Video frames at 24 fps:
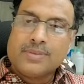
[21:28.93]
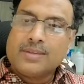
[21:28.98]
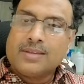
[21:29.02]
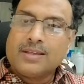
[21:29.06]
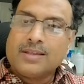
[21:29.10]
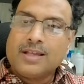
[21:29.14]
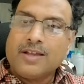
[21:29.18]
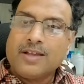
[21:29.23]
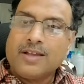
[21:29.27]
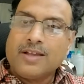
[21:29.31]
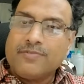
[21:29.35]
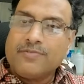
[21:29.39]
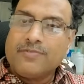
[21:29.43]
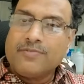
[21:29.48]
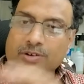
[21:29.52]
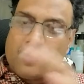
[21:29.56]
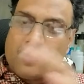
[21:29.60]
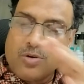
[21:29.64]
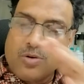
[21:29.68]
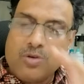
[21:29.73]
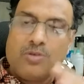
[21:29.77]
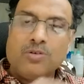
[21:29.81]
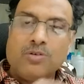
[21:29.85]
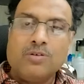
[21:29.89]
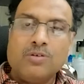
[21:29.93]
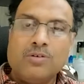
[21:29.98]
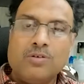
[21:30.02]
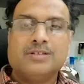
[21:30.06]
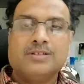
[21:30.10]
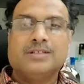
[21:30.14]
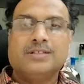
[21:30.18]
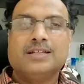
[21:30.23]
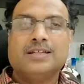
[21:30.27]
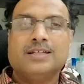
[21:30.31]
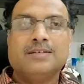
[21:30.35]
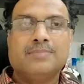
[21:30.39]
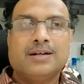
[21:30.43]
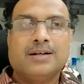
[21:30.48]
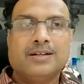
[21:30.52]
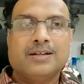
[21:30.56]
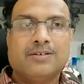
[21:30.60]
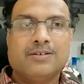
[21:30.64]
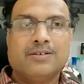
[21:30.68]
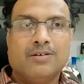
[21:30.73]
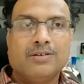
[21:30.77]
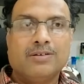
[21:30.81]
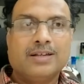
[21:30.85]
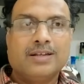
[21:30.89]
if you don't know the gene but you
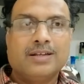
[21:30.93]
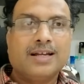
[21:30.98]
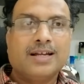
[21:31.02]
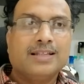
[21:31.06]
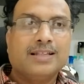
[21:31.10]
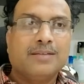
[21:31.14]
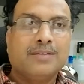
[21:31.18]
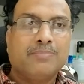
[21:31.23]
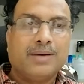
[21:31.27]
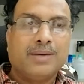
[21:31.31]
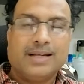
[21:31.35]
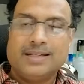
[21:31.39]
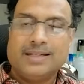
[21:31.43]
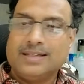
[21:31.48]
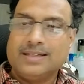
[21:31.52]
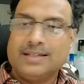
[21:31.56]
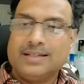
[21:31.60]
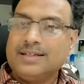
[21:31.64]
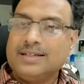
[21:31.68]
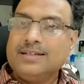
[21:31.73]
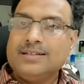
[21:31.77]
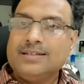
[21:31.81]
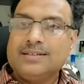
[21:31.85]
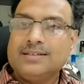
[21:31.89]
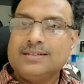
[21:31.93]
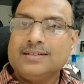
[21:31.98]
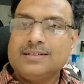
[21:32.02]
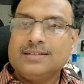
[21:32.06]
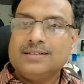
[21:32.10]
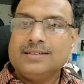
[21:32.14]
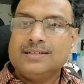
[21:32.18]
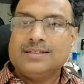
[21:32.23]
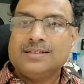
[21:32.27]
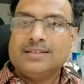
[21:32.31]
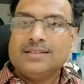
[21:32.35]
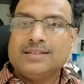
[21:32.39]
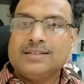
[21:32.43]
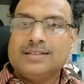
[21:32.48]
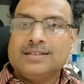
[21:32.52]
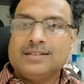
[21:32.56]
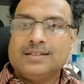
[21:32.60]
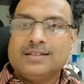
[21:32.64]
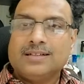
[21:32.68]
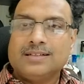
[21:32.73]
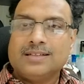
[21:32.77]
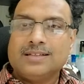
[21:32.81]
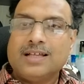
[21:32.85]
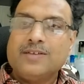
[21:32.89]
are looking at the pedigree,
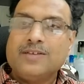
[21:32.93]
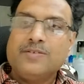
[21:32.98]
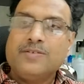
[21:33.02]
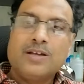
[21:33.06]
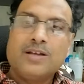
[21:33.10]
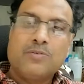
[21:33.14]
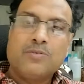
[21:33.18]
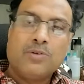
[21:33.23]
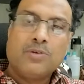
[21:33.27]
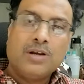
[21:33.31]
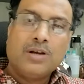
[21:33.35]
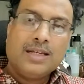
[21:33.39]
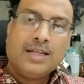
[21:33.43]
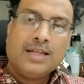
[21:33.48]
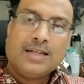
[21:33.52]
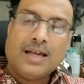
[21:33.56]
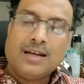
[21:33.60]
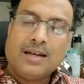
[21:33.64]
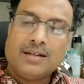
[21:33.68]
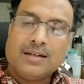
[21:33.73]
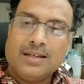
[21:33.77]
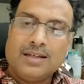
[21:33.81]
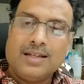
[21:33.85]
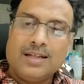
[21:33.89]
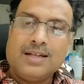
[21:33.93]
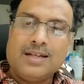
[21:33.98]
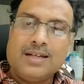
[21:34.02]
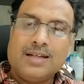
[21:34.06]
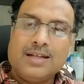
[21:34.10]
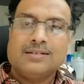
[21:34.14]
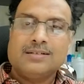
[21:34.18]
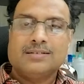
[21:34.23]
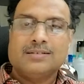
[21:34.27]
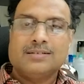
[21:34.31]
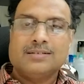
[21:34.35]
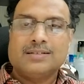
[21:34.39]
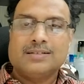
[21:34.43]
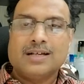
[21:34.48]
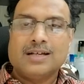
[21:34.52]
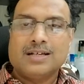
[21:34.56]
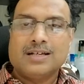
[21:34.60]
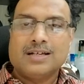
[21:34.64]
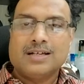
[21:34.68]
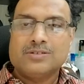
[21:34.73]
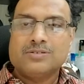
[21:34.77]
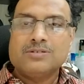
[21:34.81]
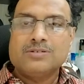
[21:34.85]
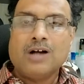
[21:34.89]
then you can only calculate
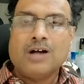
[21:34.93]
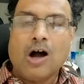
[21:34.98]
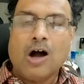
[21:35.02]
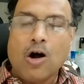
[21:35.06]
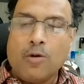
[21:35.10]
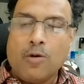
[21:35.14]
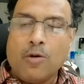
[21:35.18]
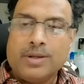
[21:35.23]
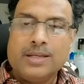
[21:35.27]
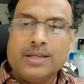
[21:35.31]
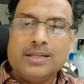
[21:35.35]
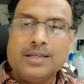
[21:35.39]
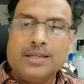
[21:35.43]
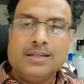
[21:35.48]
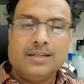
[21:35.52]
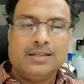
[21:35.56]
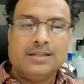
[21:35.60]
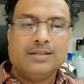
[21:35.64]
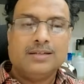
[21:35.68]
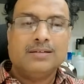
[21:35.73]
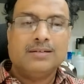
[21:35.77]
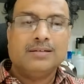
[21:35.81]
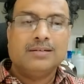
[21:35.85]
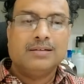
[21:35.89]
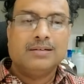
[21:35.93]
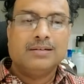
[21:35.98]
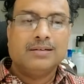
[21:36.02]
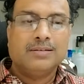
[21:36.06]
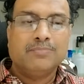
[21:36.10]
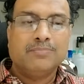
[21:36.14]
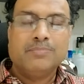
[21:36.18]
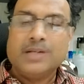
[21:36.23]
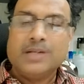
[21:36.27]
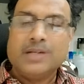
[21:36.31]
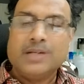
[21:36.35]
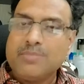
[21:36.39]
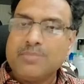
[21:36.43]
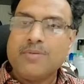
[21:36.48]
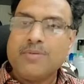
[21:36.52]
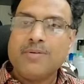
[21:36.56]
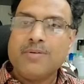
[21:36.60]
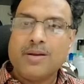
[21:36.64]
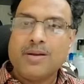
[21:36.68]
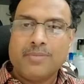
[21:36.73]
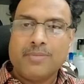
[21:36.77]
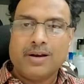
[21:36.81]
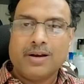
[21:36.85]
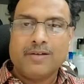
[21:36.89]
as to how many minimum
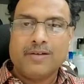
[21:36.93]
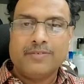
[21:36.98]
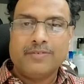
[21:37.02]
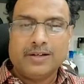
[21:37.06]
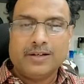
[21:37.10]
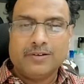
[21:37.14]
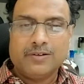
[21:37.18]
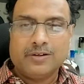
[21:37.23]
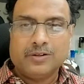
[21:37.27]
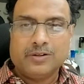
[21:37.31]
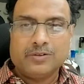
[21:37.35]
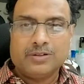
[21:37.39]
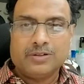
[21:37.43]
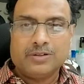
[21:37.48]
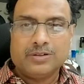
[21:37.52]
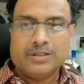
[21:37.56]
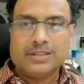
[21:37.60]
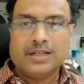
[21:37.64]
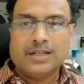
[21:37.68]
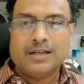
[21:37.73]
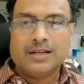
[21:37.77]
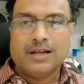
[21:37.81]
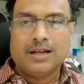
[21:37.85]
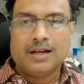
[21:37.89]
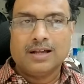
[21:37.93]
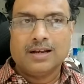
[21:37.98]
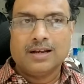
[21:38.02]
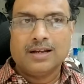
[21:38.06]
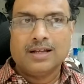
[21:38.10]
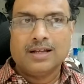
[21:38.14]
number of individuals that are